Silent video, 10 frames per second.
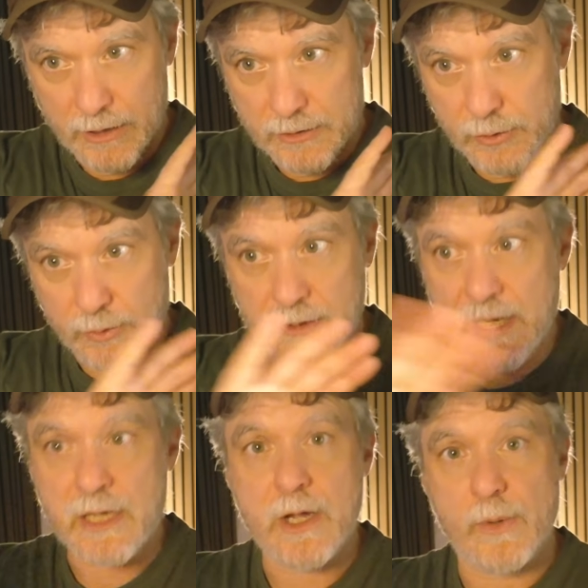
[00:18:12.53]
you can
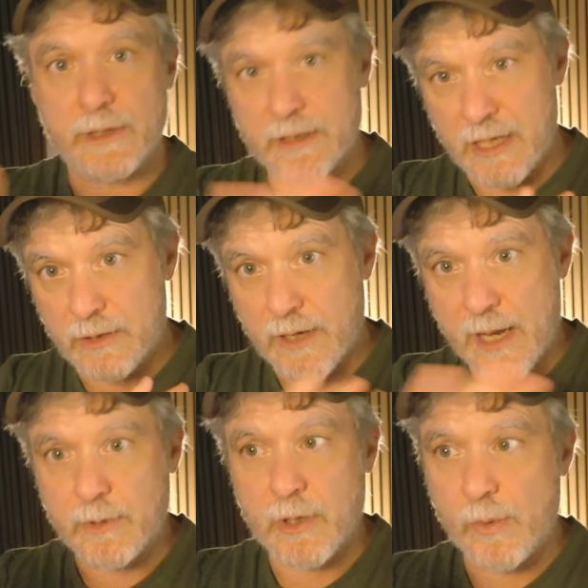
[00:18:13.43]
get going, get your
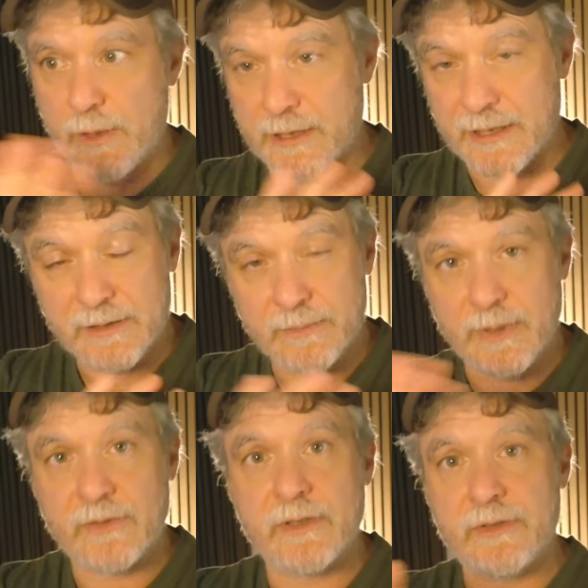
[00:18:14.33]
app going, get to
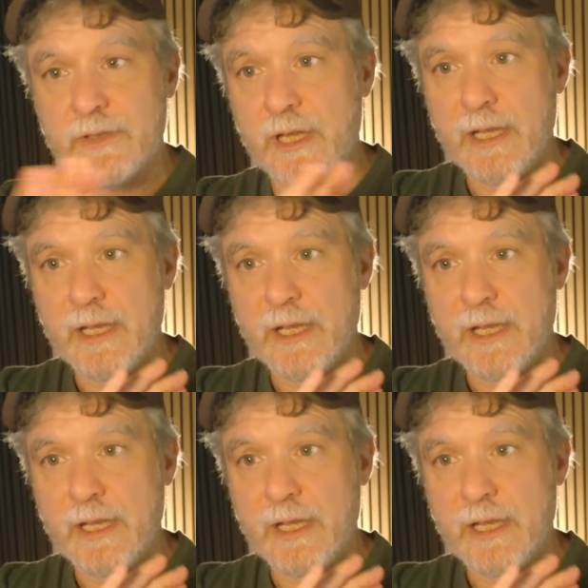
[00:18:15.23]
business,